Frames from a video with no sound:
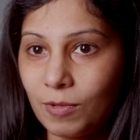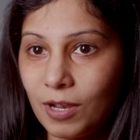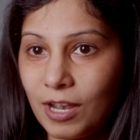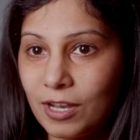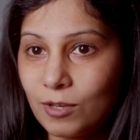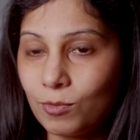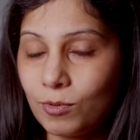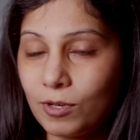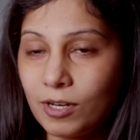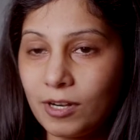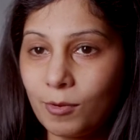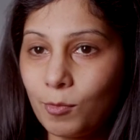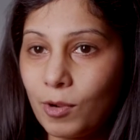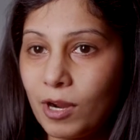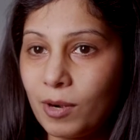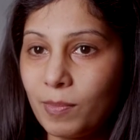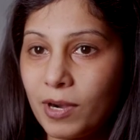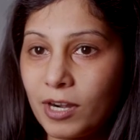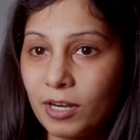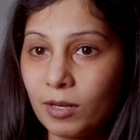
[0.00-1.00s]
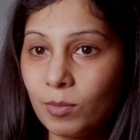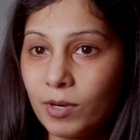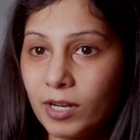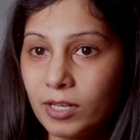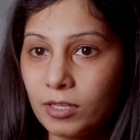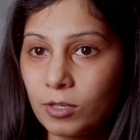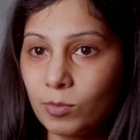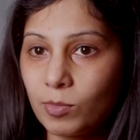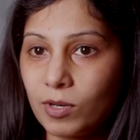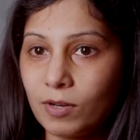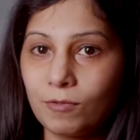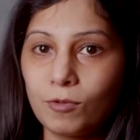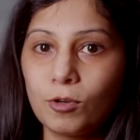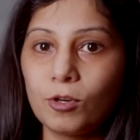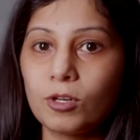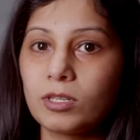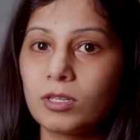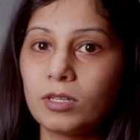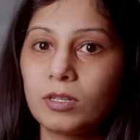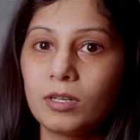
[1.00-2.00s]
as would require metal braces, but of
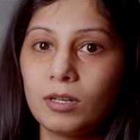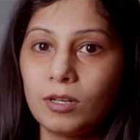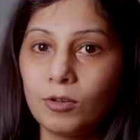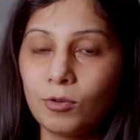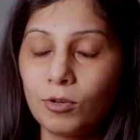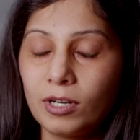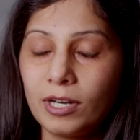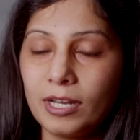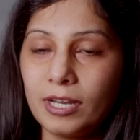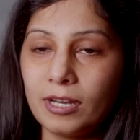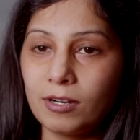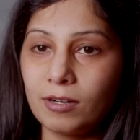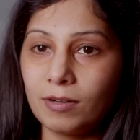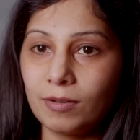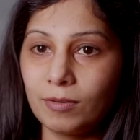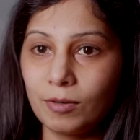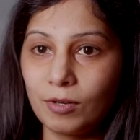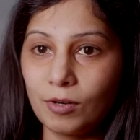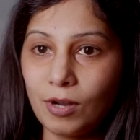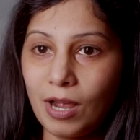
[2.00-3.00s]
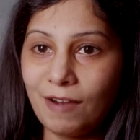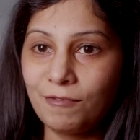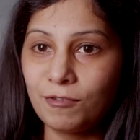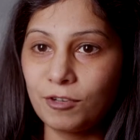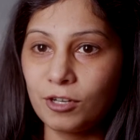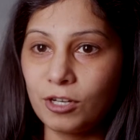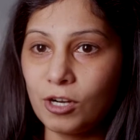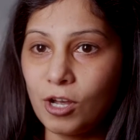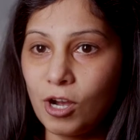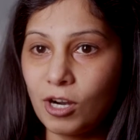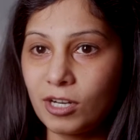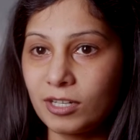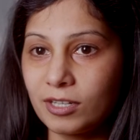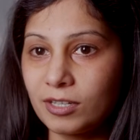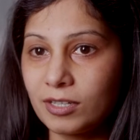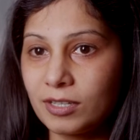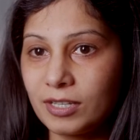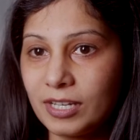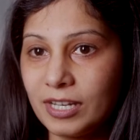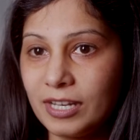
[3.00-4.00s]
course, only uh, after a doctor
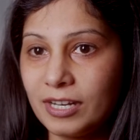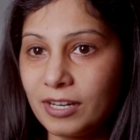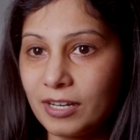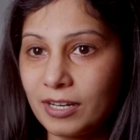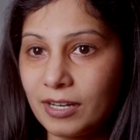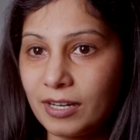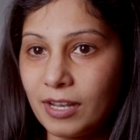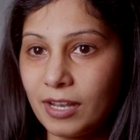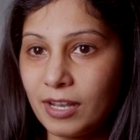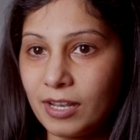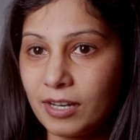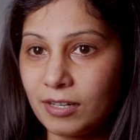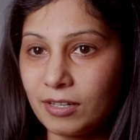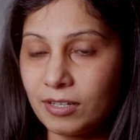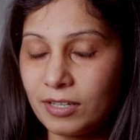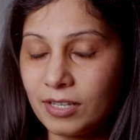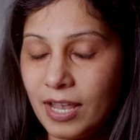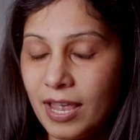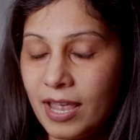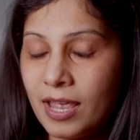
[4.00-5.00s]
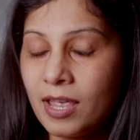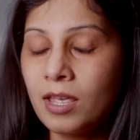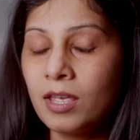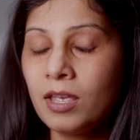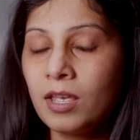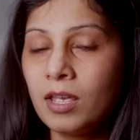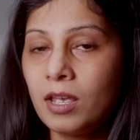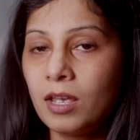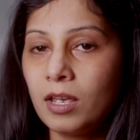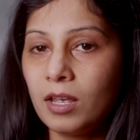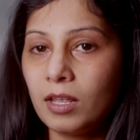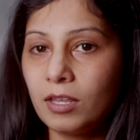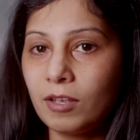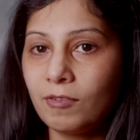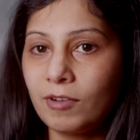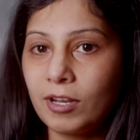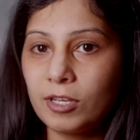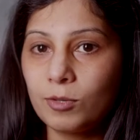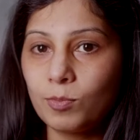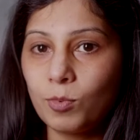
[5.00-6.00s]
has seen it, they can say. And then
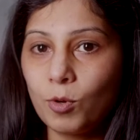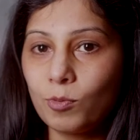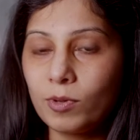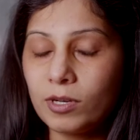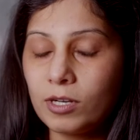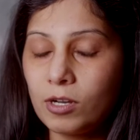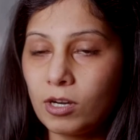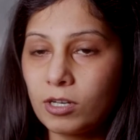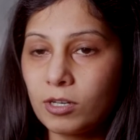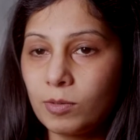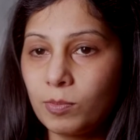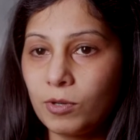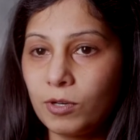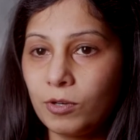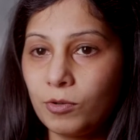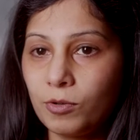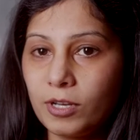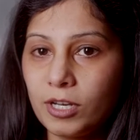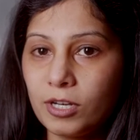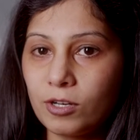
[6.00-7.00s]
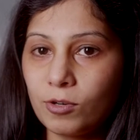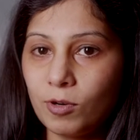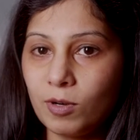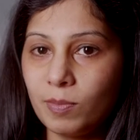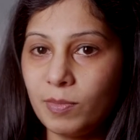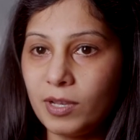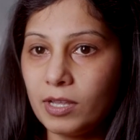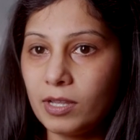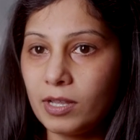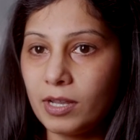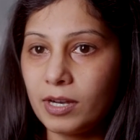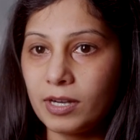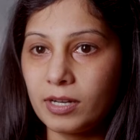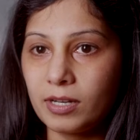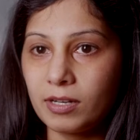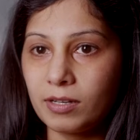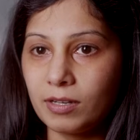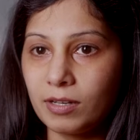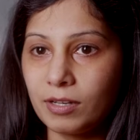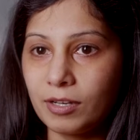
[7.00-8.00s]
I spoke with Dr. Pannu. He told me that
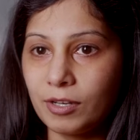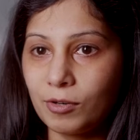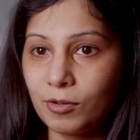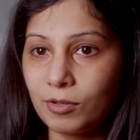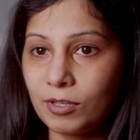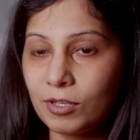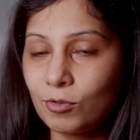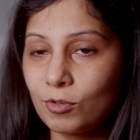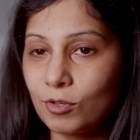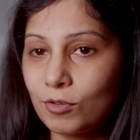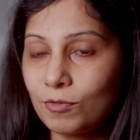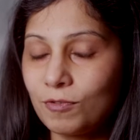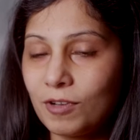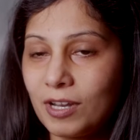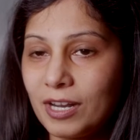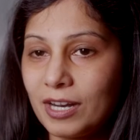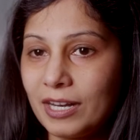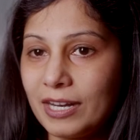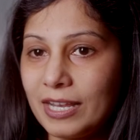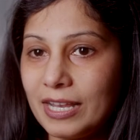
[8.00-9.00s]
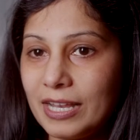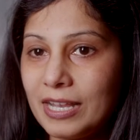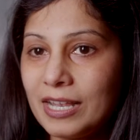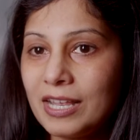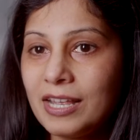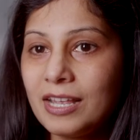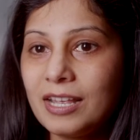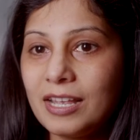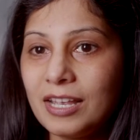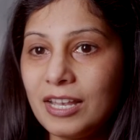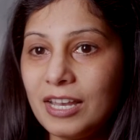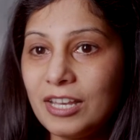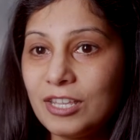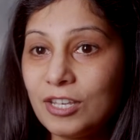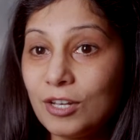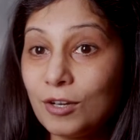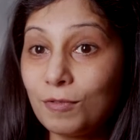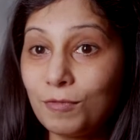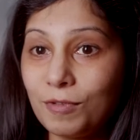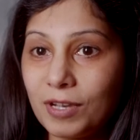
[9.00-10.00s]
uh, you know this was fairly
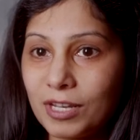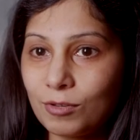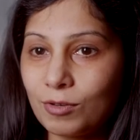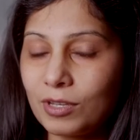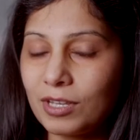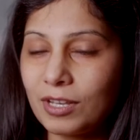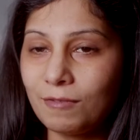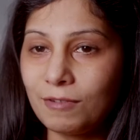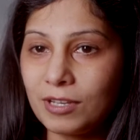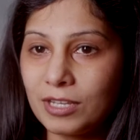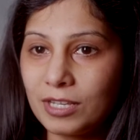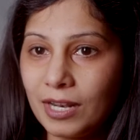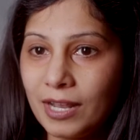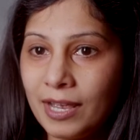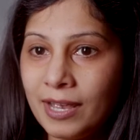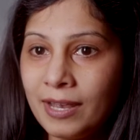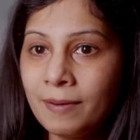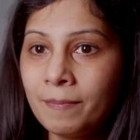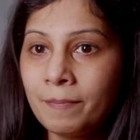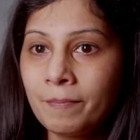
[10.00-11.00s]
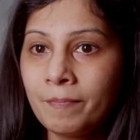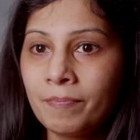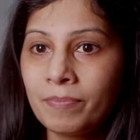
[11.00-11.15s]
easy to fix with Invisalign,